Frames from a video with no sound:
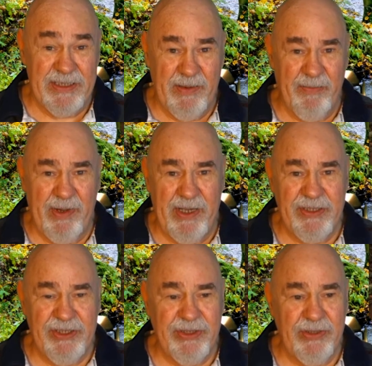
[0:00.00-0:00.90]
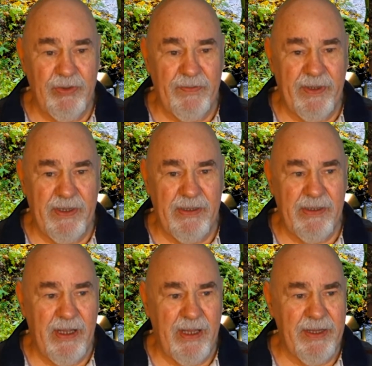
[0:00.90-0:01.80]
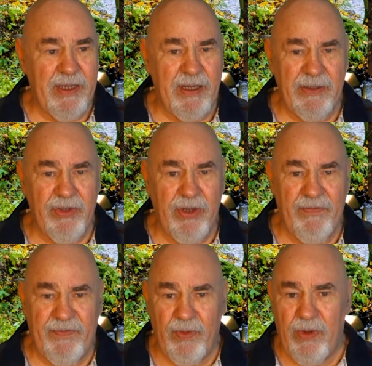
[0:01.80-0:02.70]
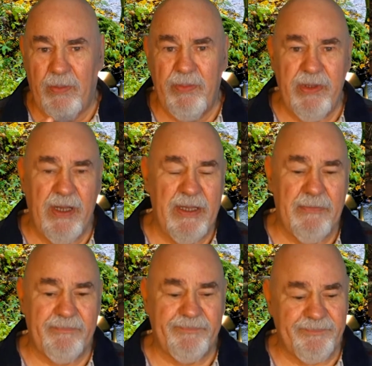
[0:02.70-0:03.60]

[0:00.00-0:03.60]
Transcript: there's a bridge over. I think I took a photo. I'll put that in.